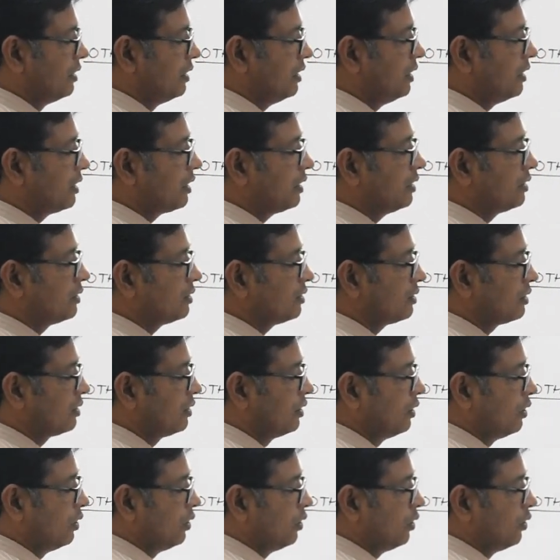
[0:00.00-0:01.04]
It
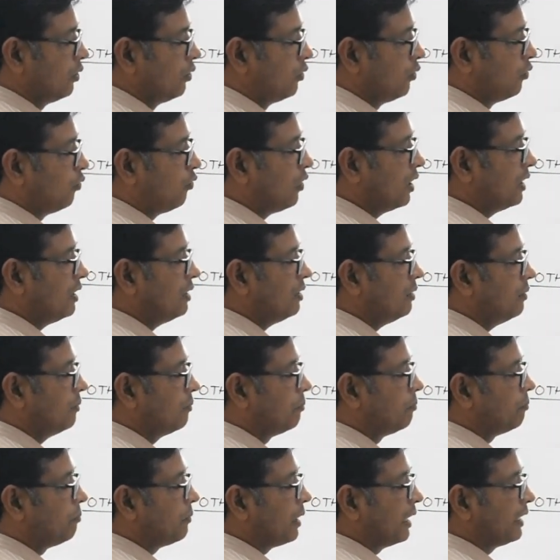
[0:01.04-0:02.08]
is 1
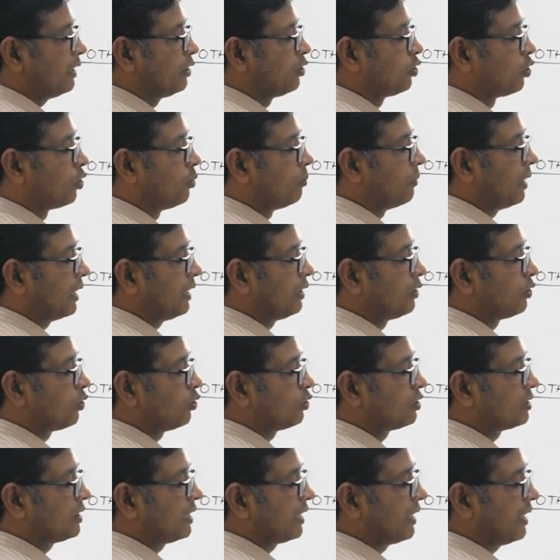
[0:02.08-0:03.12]

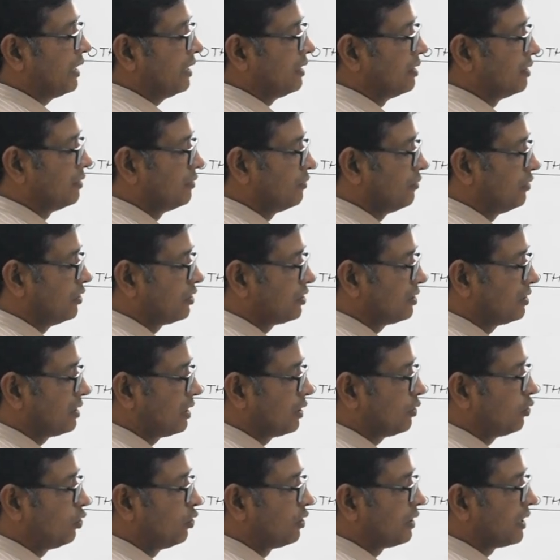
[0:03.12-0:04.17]
microsecond, which is
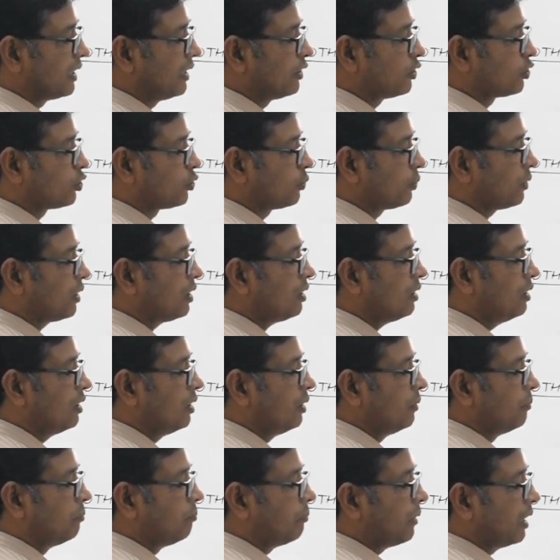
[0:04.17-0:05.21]
equal to 10 to the
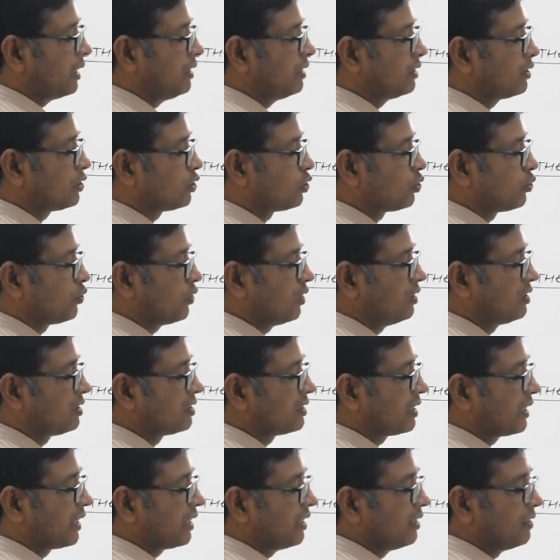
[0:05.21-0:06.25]
minus 12
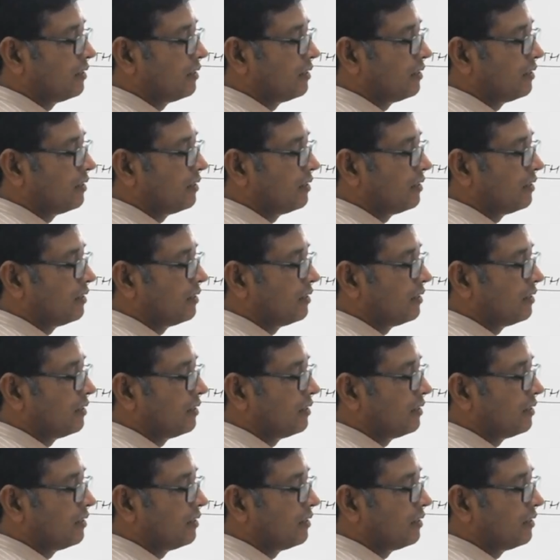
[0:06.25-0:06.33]
seconds.